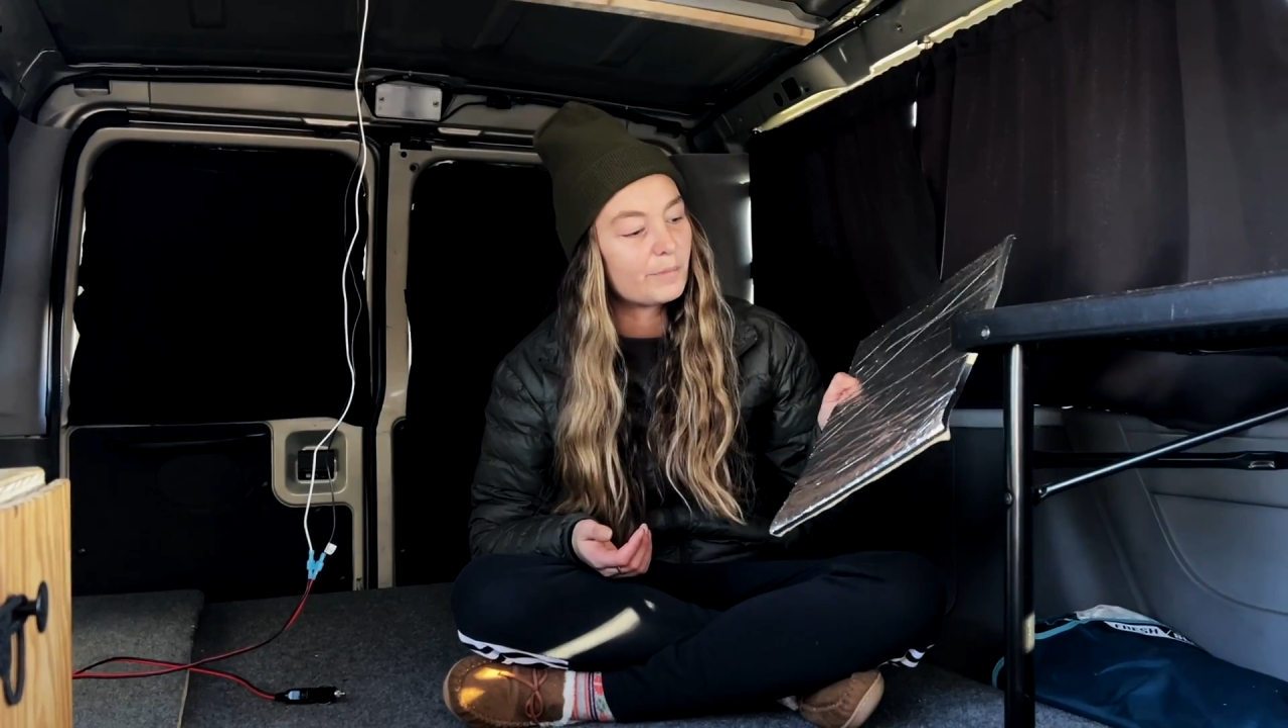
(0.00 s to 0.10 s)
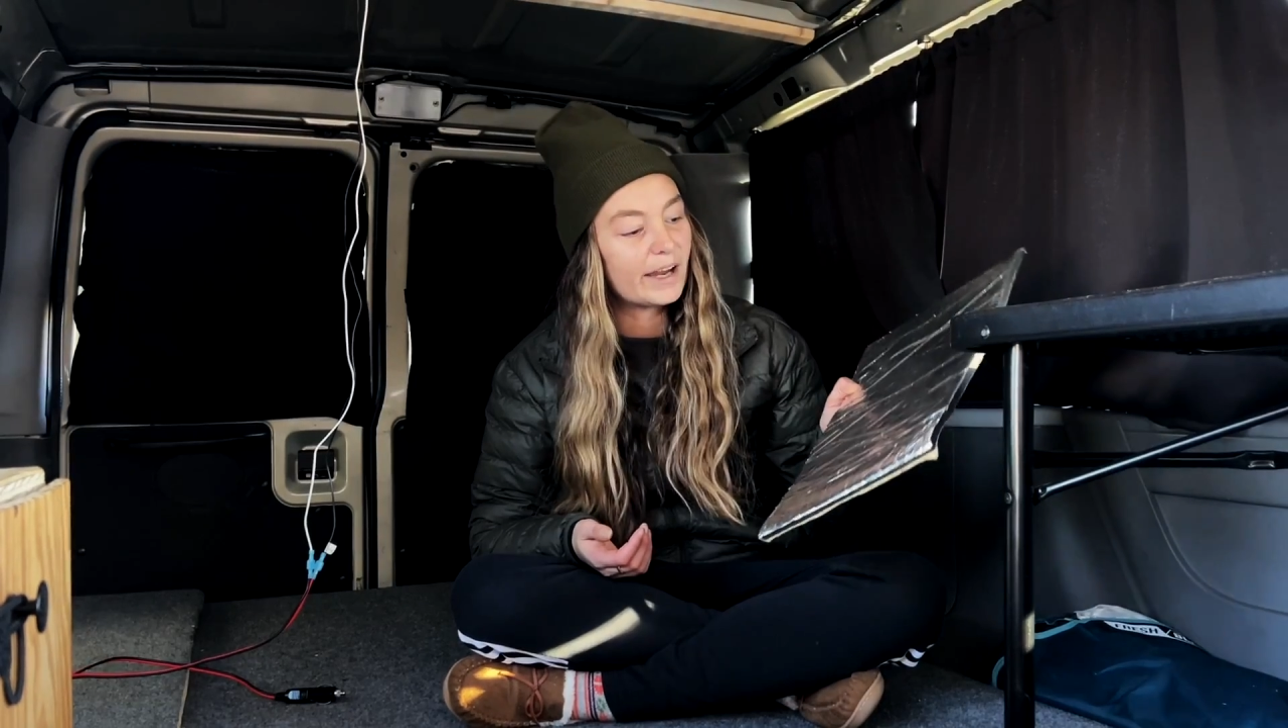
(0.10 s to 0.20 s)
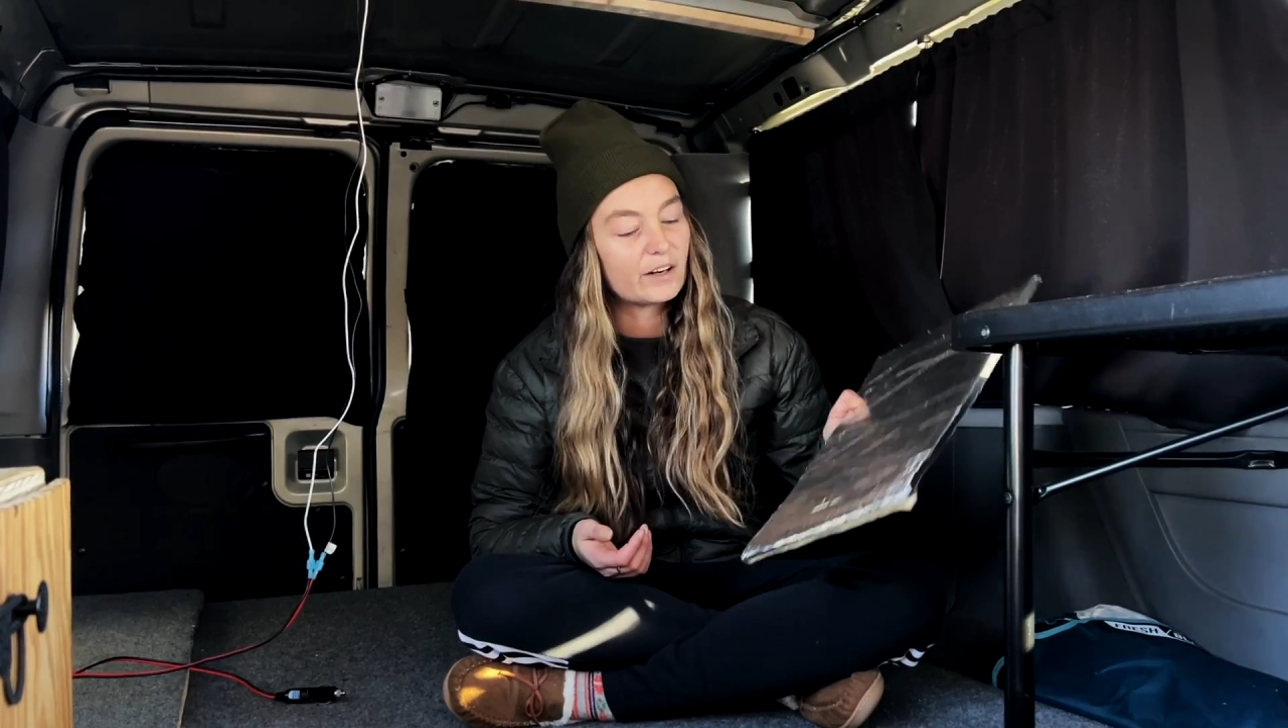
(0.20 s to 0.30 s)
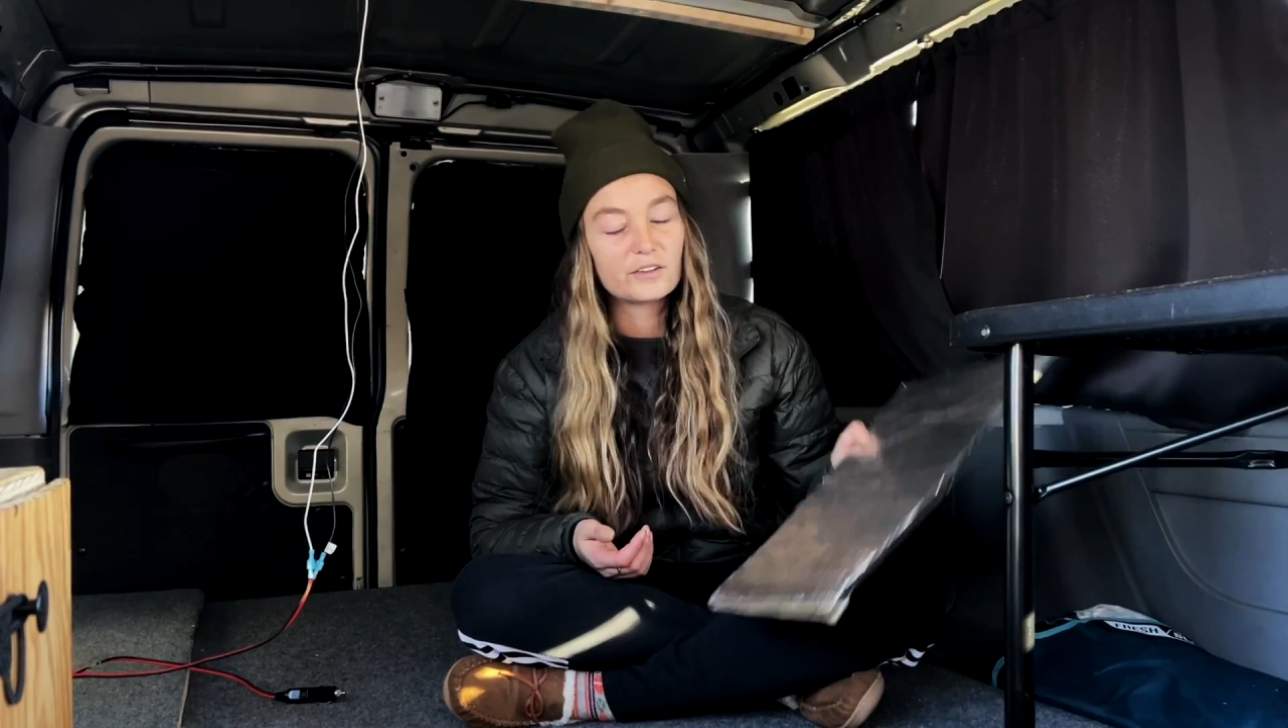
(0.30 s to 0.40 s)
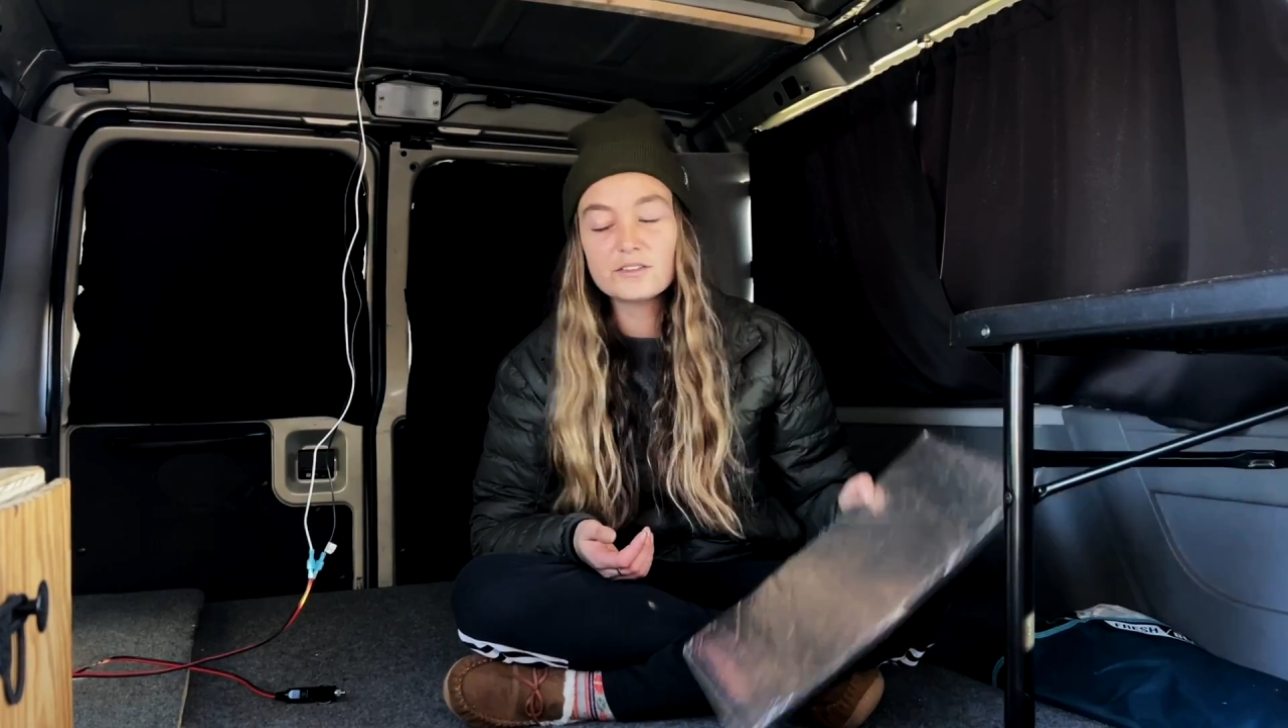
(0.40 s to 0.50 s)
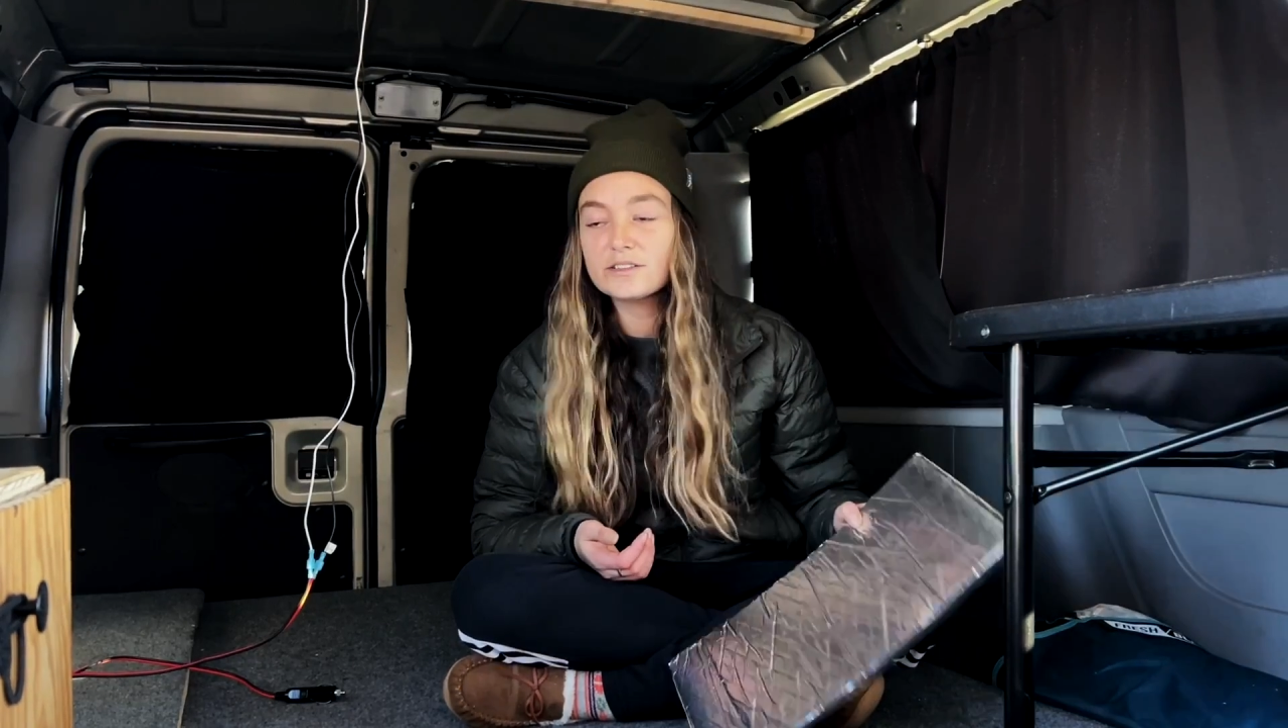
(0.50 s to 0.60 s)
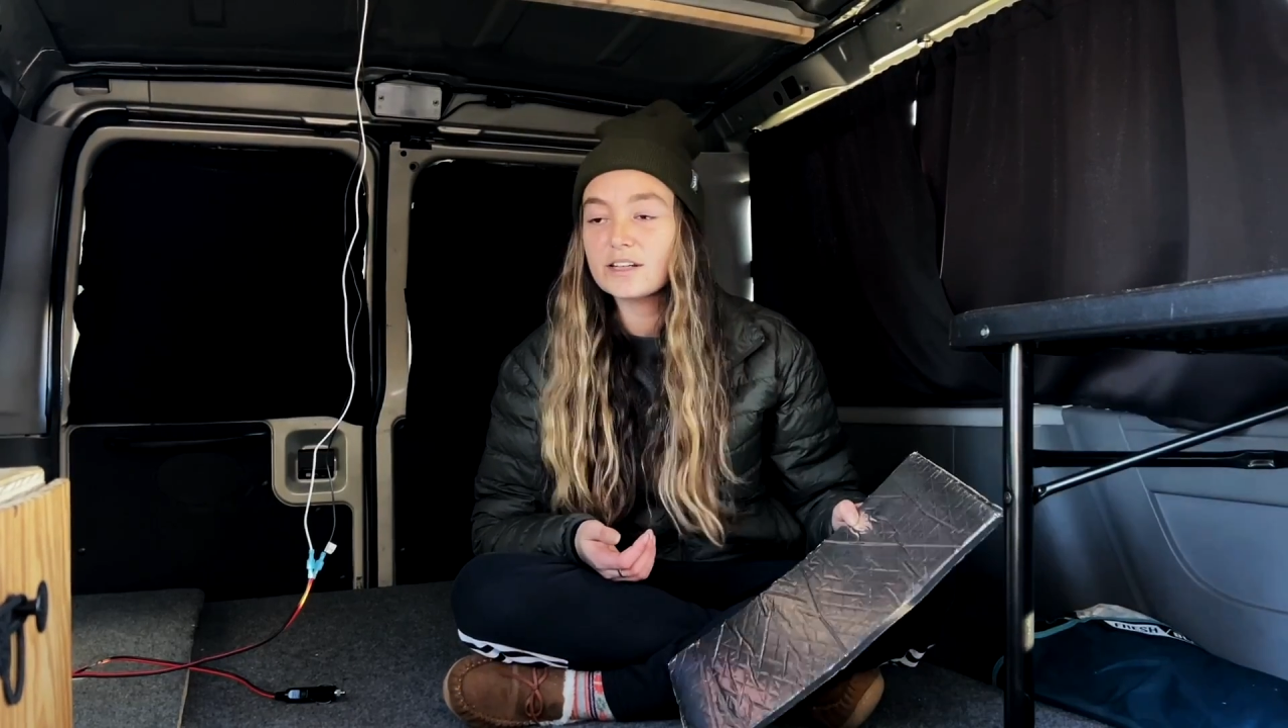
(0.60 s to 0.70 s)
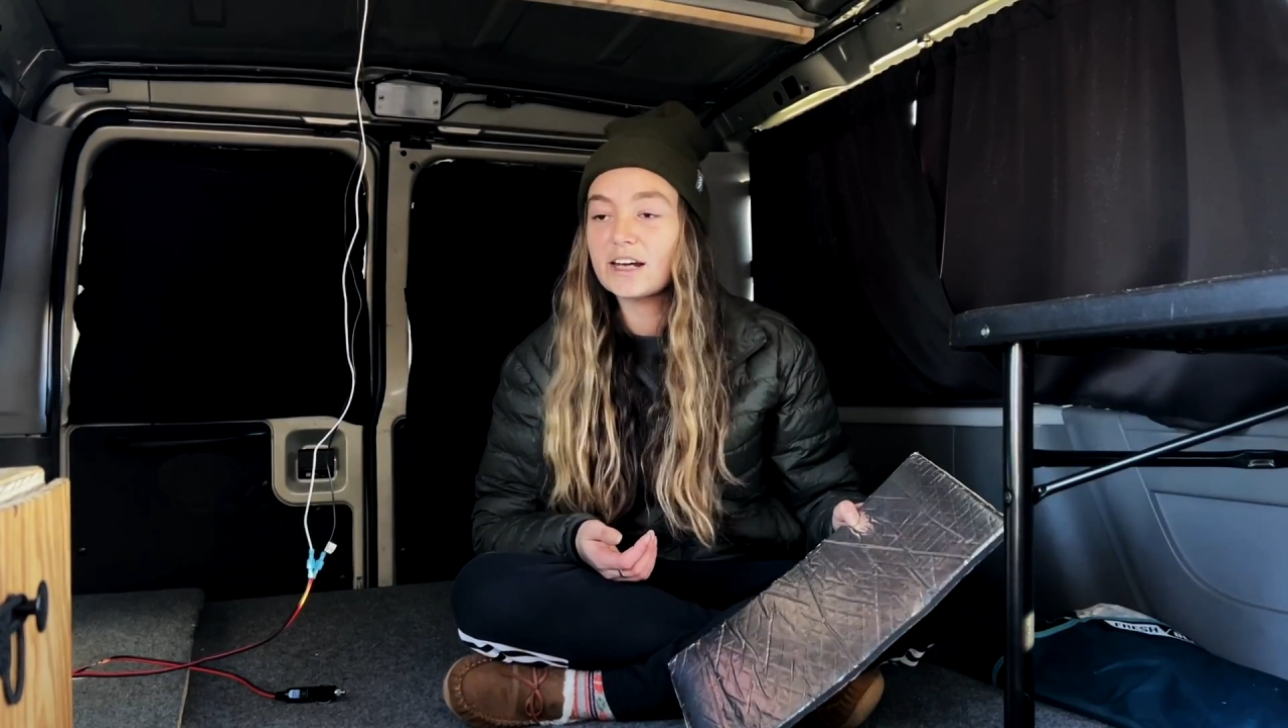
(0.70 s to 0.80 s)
panels,